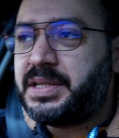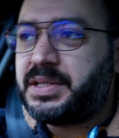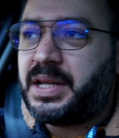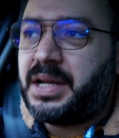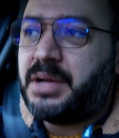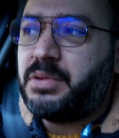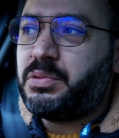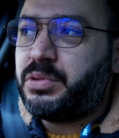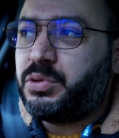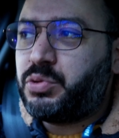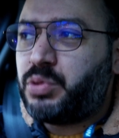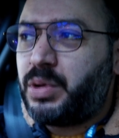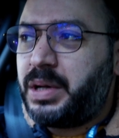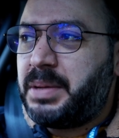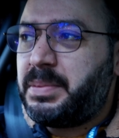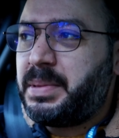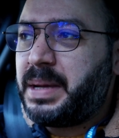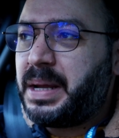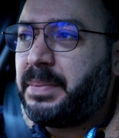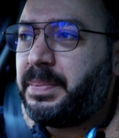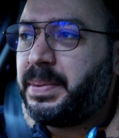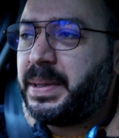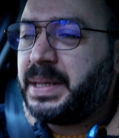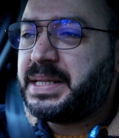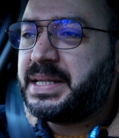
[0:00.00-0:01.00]
And 20
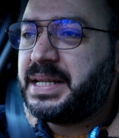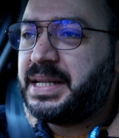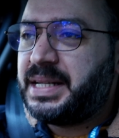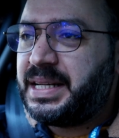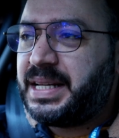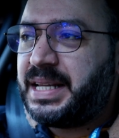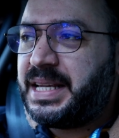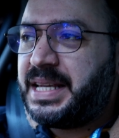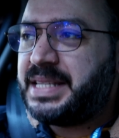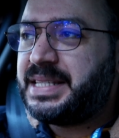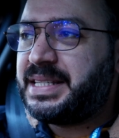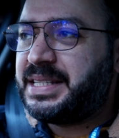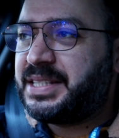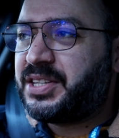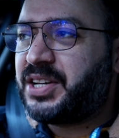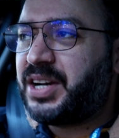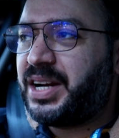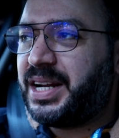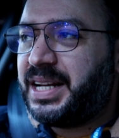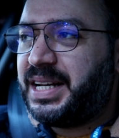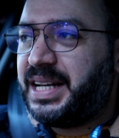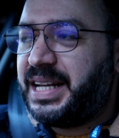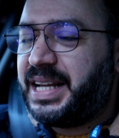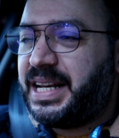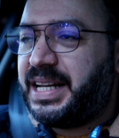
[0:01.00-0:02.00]
megapixel is
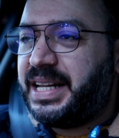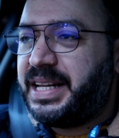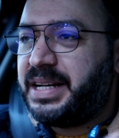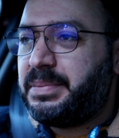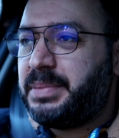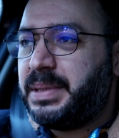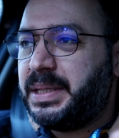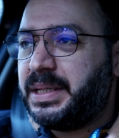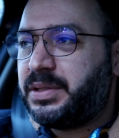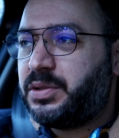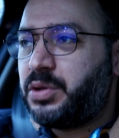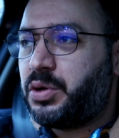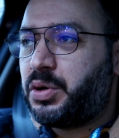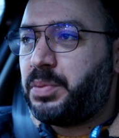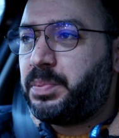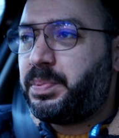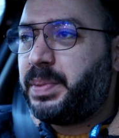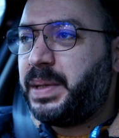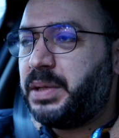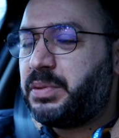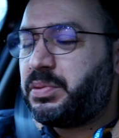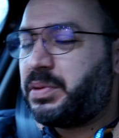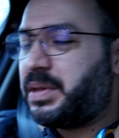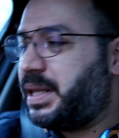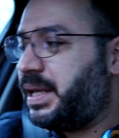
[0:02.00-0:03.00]
struggling a little bit to
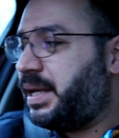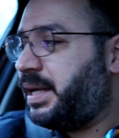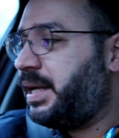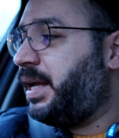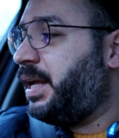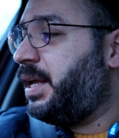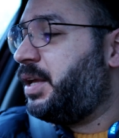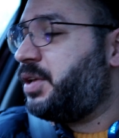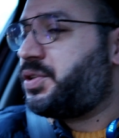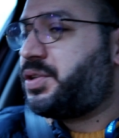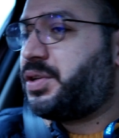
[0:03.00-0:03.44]
compete with it.